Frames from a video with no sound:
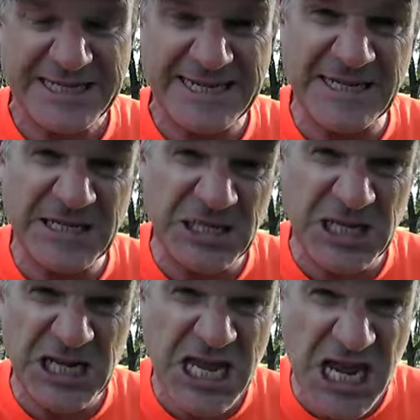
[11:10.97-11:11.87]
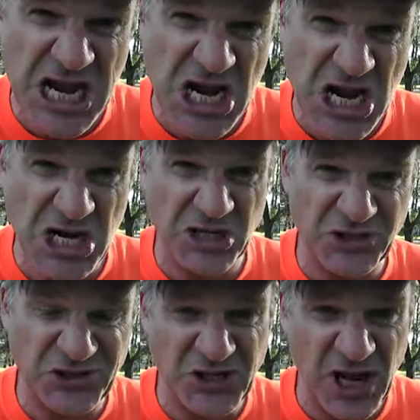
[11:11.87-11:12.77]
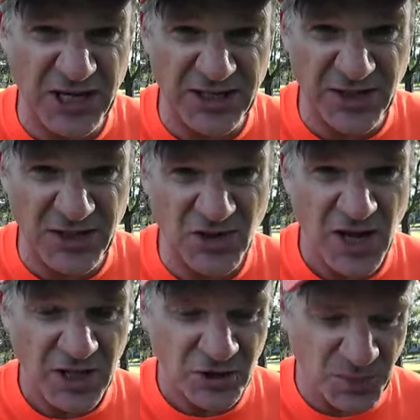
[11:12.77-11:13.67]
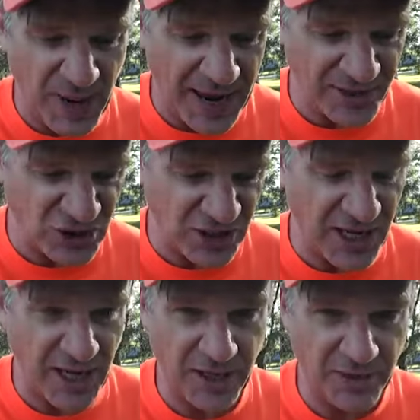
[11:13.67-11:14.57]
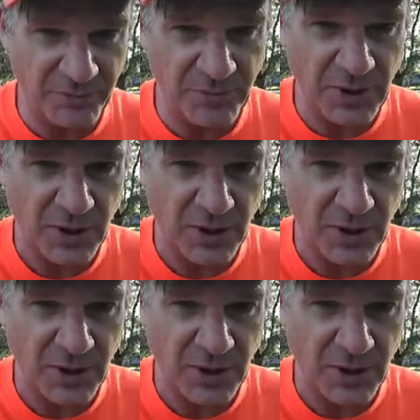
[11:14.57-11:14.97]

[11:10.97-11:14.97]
And you're still here. You're stuck in this Jumanji game.